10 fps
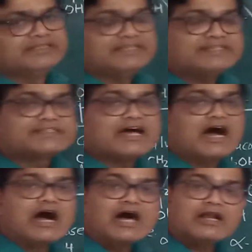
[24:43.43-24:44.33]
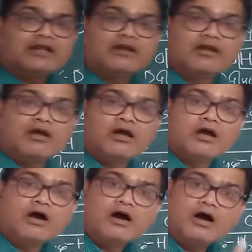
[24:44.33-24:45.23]
these are
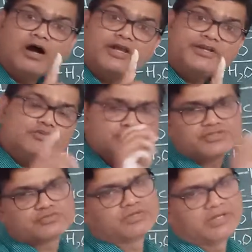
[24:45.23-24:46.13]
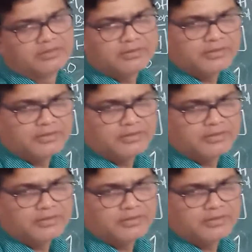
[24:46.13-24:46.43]
reducing sugar.